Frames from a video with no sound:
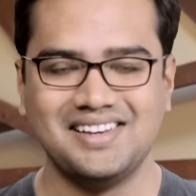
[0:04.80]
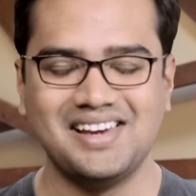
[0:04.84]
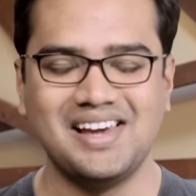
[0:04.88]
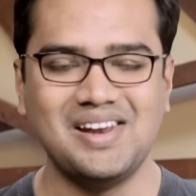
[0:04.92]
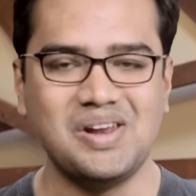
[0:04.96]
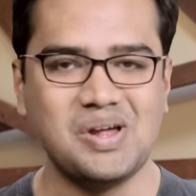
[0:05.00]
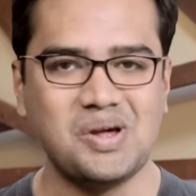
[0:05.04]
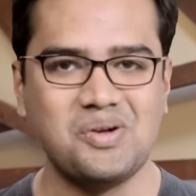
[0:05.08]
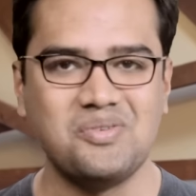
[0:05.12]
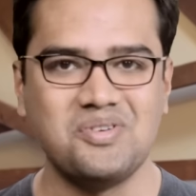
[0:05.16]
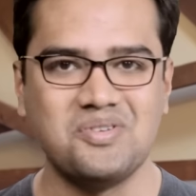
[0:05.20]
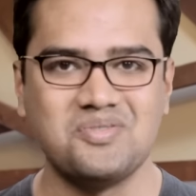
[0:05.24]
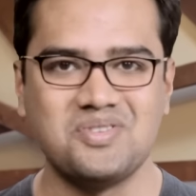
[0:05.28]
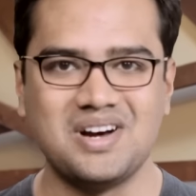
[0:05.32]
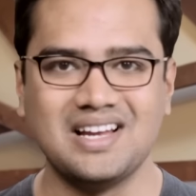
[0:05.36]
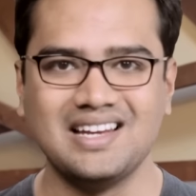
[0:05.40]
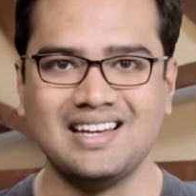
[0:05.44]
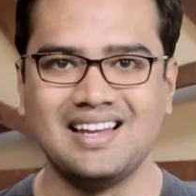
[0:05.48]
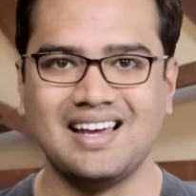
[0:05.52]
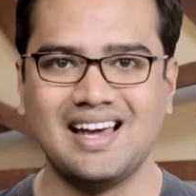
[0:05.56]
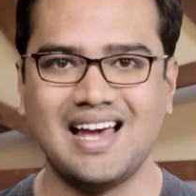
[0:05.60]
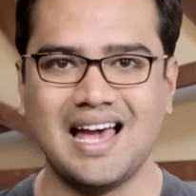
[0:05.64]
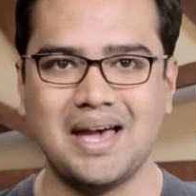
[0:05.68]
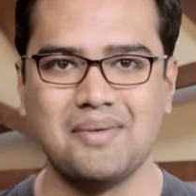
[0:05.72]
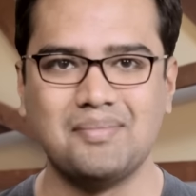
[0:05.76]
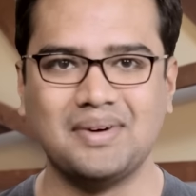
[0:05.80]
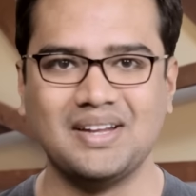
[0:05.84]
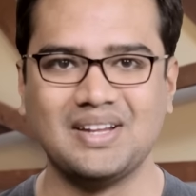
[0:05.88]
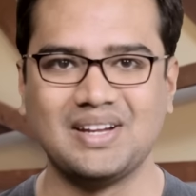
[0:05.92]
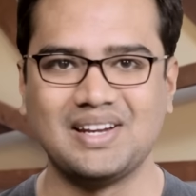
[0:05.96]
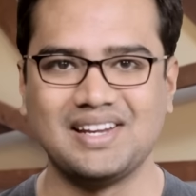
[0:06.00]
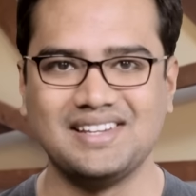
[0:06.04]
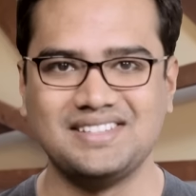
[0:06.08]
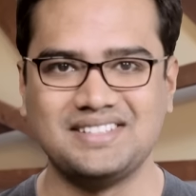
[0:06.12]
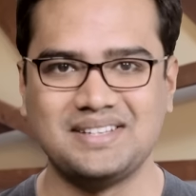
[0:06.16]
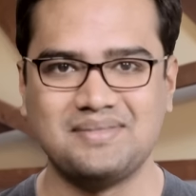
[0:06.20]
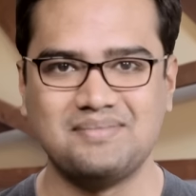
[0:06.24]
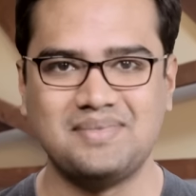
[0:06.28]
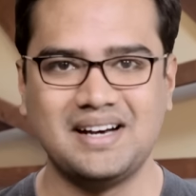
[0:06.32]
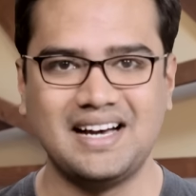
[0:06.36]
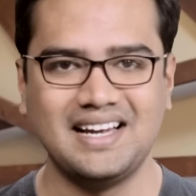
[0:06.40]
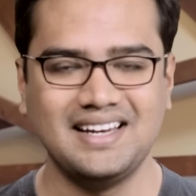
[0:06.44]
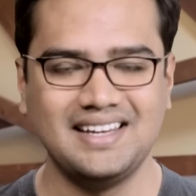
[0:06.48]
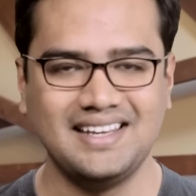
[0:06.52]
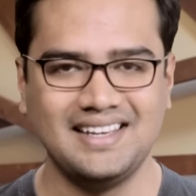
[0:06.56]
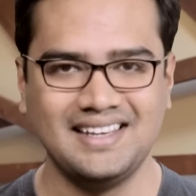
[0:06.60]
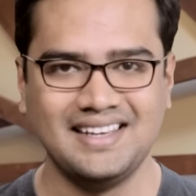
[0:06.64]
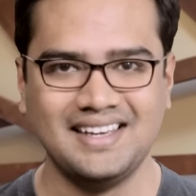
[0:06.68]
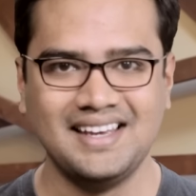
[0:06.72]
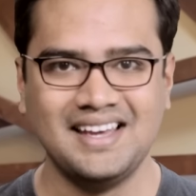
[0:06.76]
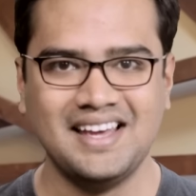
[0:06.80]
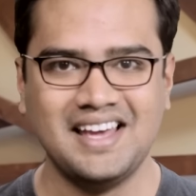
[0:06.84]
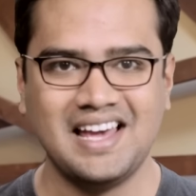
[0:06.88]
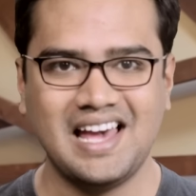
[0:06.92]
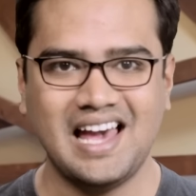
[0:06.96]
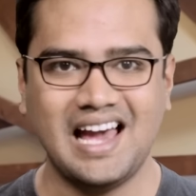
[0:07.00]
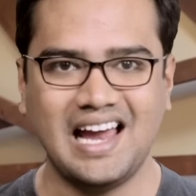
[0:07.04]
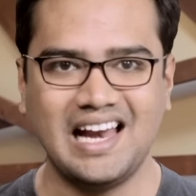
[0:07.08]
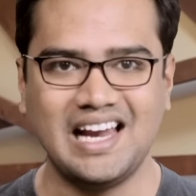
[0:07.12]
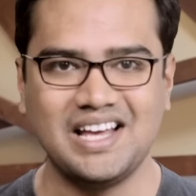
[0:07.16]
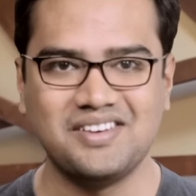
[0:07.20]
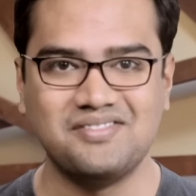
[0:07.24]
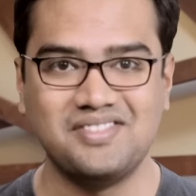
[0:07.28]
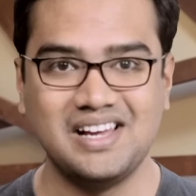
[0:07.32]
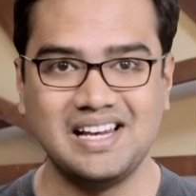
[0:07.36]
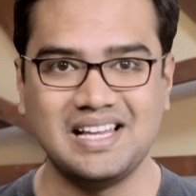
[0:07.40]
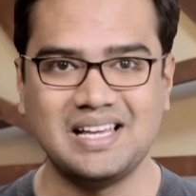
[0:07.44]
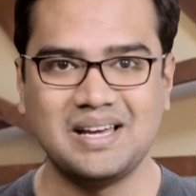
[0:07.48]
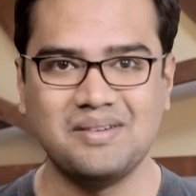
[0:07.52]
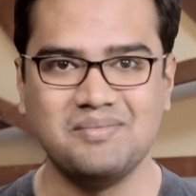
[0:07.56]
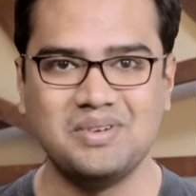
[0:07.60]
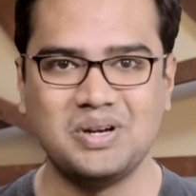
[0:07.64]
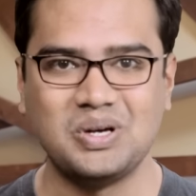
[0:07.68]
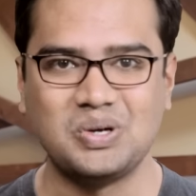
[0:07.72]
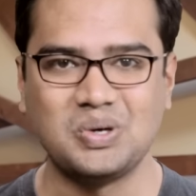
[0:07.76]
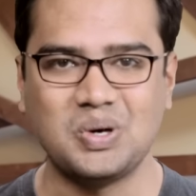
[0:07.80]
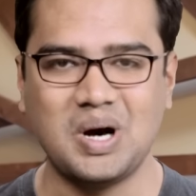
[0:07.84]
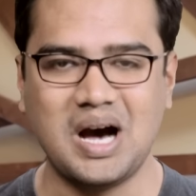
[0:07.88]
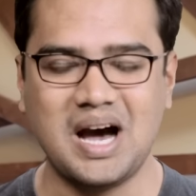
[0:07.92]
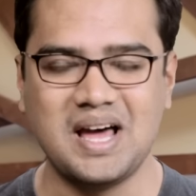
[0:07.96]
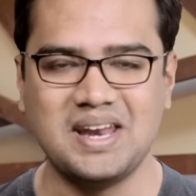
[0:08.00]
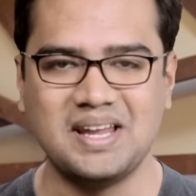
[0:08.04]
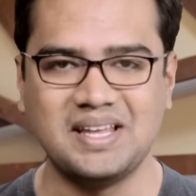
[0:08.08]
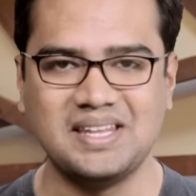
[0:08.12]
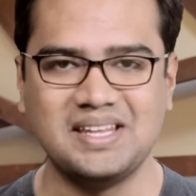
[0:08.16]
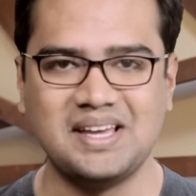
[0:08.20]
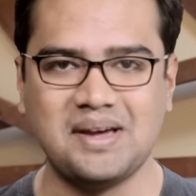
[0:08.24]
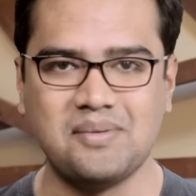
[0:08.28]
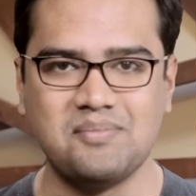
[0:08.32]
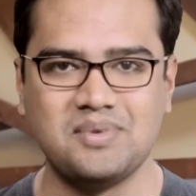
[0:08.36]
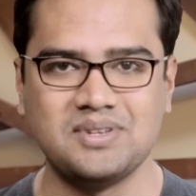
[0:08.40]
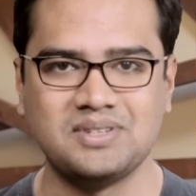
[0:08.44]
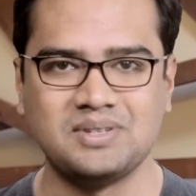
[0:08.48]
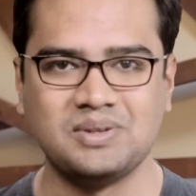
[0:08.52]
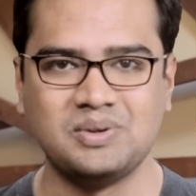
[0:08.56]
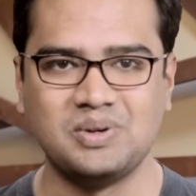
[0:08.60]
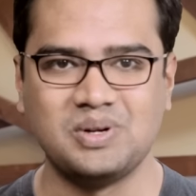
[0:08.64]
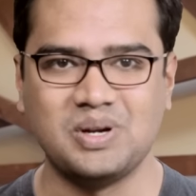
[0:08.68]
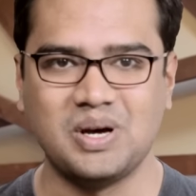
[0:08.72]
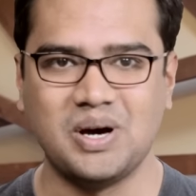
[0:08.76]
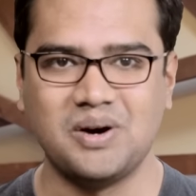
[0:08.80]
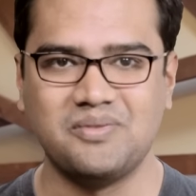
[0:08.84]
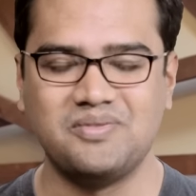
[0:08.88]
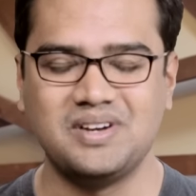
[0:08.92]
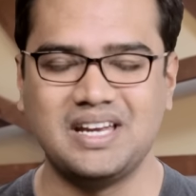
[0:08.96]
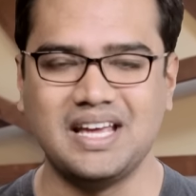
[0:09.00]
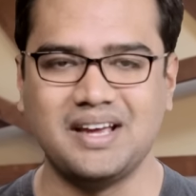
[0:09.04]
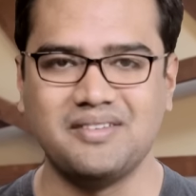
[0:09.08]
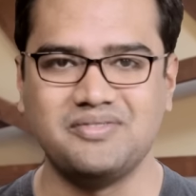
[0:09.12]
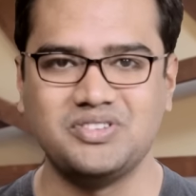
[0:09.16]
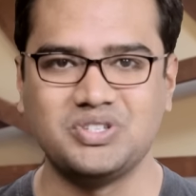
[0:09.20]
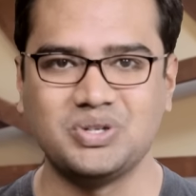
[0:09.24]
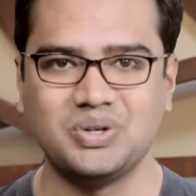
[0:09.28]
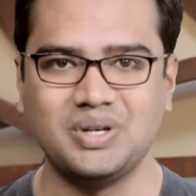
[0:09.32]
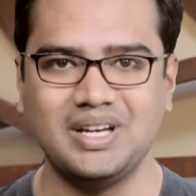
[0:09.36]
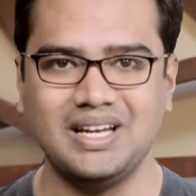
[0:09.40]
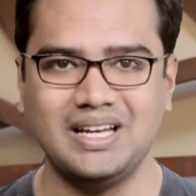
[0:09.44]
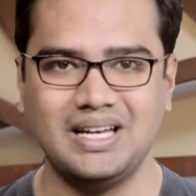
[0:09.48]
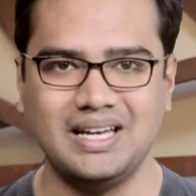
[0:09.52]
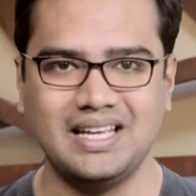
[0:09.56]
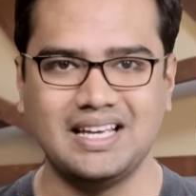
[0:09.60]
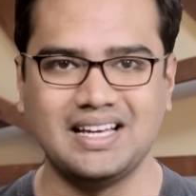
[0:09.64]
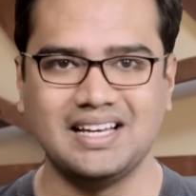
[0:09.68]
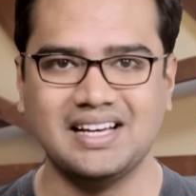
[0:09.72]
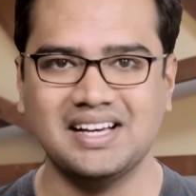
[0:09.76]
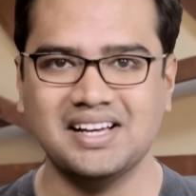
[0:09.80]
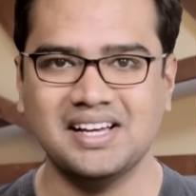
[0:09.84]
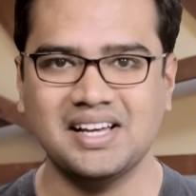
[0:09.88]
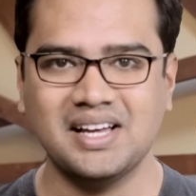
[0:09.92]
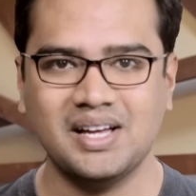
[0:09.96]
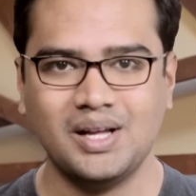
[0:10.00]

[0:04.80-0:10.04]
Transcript: Hello everyone, I'm Manoranjan Padhy and I welcome you to another episode of Dev Show India,